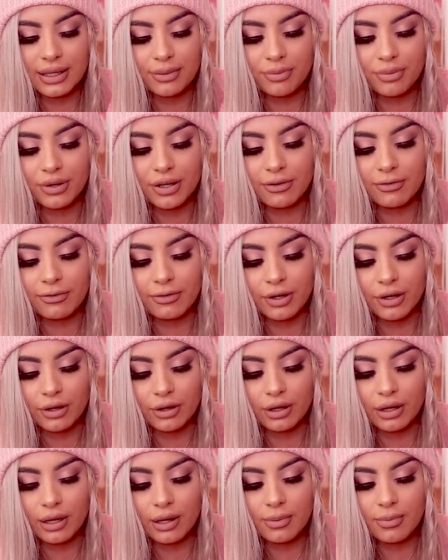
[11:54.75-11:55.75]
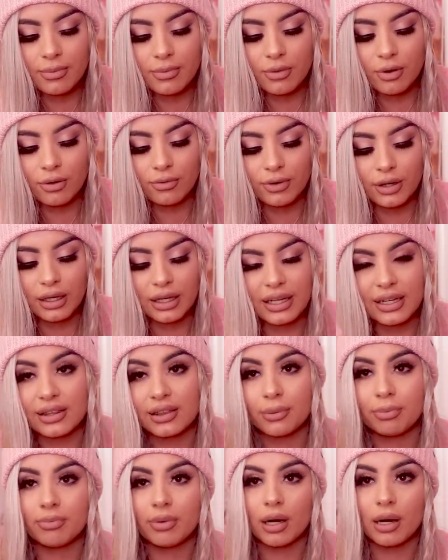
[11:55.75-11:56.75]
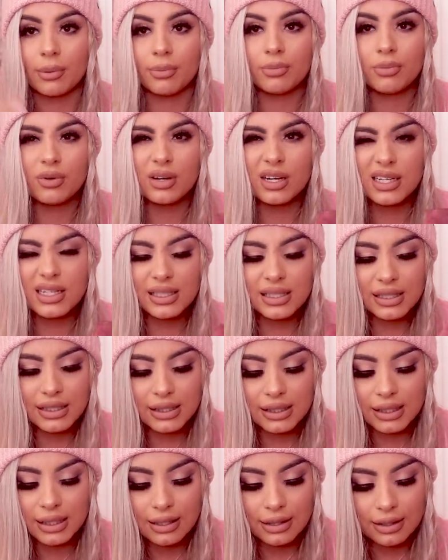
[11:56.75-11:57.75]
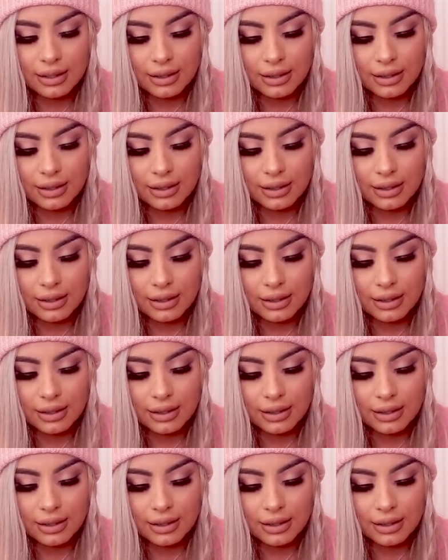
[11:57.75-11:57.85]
I prefer them over like the pump ones.